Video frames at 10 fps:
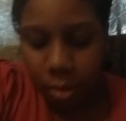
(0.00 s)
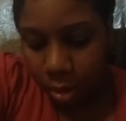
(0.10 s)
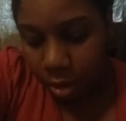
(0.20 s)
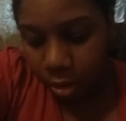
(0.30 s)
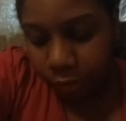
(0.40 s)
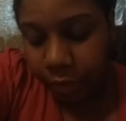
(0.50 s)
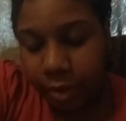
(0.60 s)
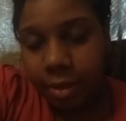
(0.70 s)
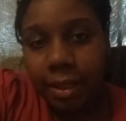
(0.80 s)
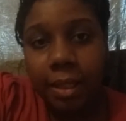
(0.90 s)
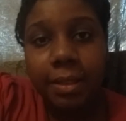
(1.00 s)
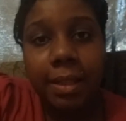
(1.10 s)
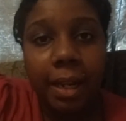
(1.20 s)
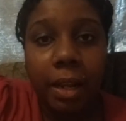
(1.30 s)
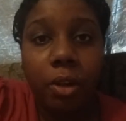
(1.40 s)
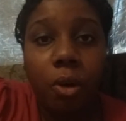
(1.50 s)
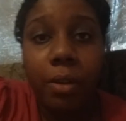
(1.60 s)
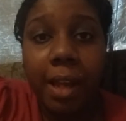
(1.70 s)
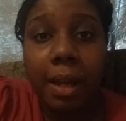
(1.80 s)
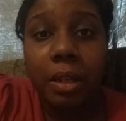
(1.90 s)
all these things that I know
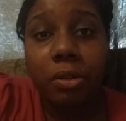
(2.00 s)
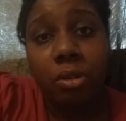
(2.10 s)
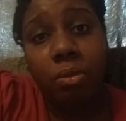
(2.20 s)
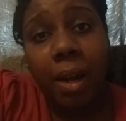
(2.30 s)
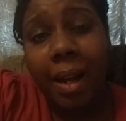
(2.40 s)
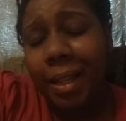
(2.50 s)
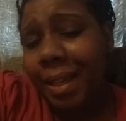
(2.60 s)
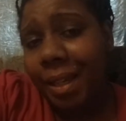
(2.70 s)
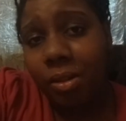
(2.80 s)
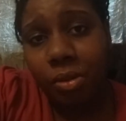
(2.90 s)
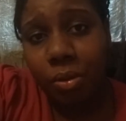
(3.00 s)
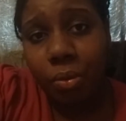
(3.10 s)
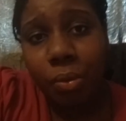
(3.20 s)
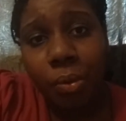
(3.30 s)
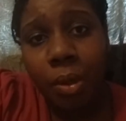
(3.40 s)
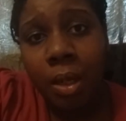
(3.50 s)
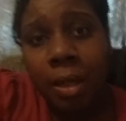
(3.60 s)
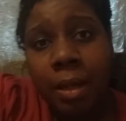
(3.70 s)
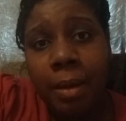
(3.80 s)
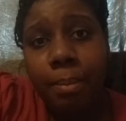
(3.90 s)
that I can do, I can't do,
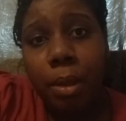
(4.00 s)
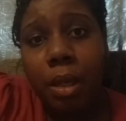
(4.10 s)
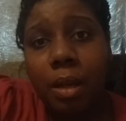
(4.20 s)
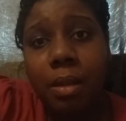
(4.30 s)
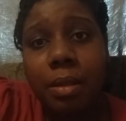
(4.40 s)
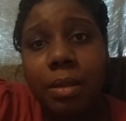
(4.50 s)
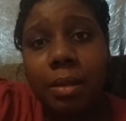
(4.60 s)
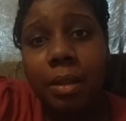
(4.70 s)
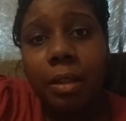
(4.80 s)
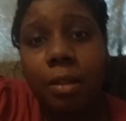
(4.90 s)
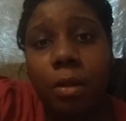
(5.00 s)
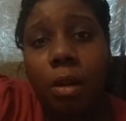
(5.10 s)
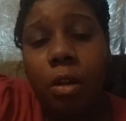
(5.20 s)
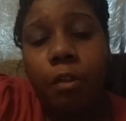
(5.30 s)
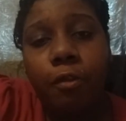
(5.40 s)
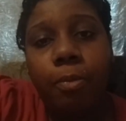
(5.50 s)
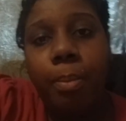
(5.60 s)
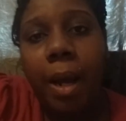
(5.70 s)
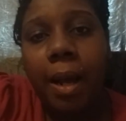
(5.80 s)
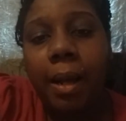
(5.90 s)
because of
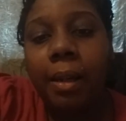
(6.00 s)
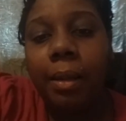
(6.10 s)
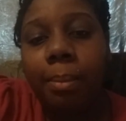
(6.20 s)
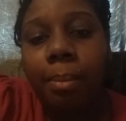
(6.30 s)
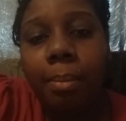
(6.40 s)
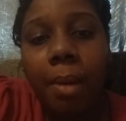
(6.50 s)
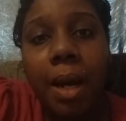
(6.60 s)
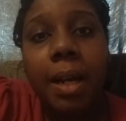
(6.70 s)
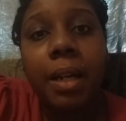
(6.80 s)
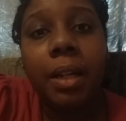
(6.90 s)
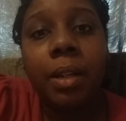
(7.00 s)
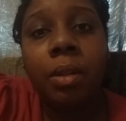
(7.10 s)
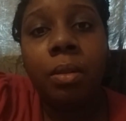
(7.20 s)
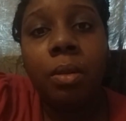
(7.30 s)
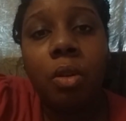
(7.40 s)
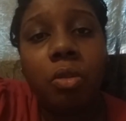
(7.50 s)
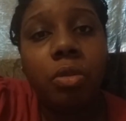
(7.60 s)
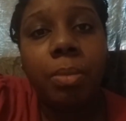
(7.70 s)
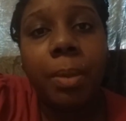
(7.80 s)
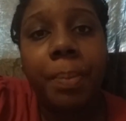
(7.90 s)
my mind
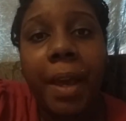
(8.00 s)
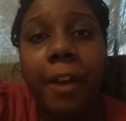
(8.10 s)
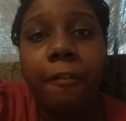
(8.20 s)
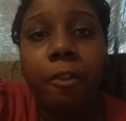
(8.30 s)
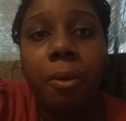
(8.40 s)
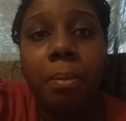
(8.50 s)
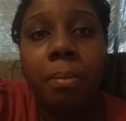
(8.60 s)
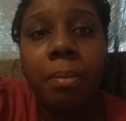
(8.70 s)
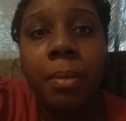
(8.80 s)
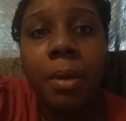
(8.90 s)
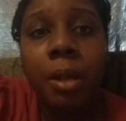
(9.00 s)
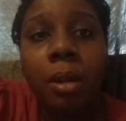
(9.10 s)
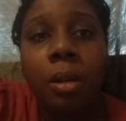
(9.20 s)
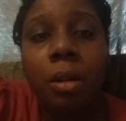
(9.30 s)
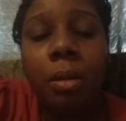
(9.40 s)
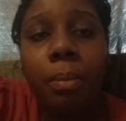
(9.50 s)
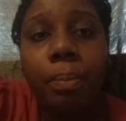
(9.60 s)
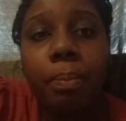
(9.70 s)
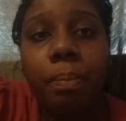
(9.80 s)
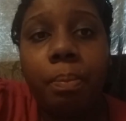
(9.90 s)
holding me back from
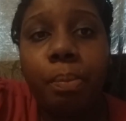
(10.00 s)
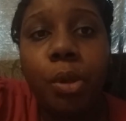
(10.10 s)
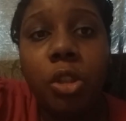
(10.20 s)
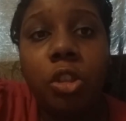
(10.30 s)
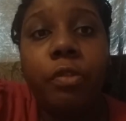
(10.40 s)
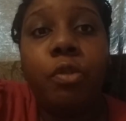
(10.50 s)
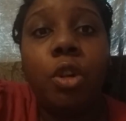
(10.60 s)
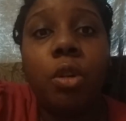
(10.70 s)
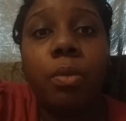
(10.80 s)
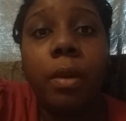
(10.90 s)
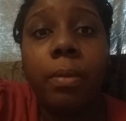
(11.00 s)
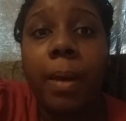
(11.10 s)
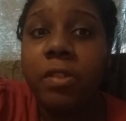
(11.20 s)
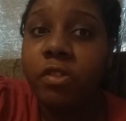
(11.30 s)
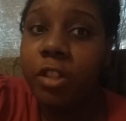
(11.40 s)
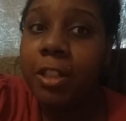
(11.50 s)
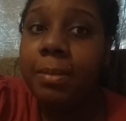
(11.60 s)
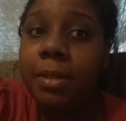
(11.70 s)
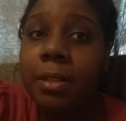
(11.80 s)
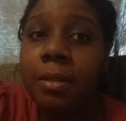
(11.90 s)
pushing forward with my
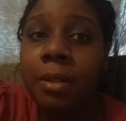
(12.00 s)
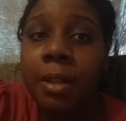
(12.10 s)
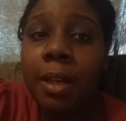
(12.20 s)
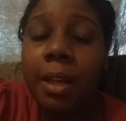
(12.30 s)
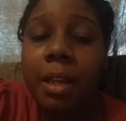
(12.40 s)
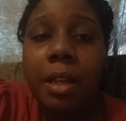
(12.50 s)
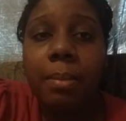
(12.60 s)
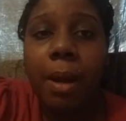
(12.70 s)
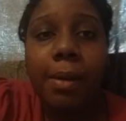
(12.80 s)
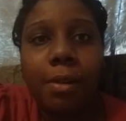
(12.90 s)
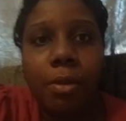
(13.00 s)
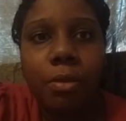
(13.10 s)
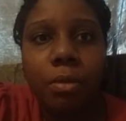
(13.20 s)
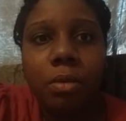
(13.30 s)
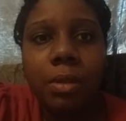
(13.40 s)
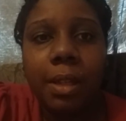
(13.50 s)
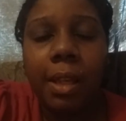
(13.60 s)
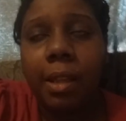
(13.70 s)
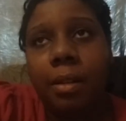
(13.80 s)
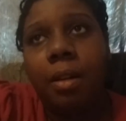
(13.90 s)
dreams and my goals.
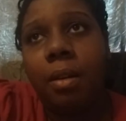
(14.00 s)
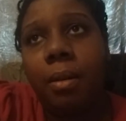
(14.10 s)
And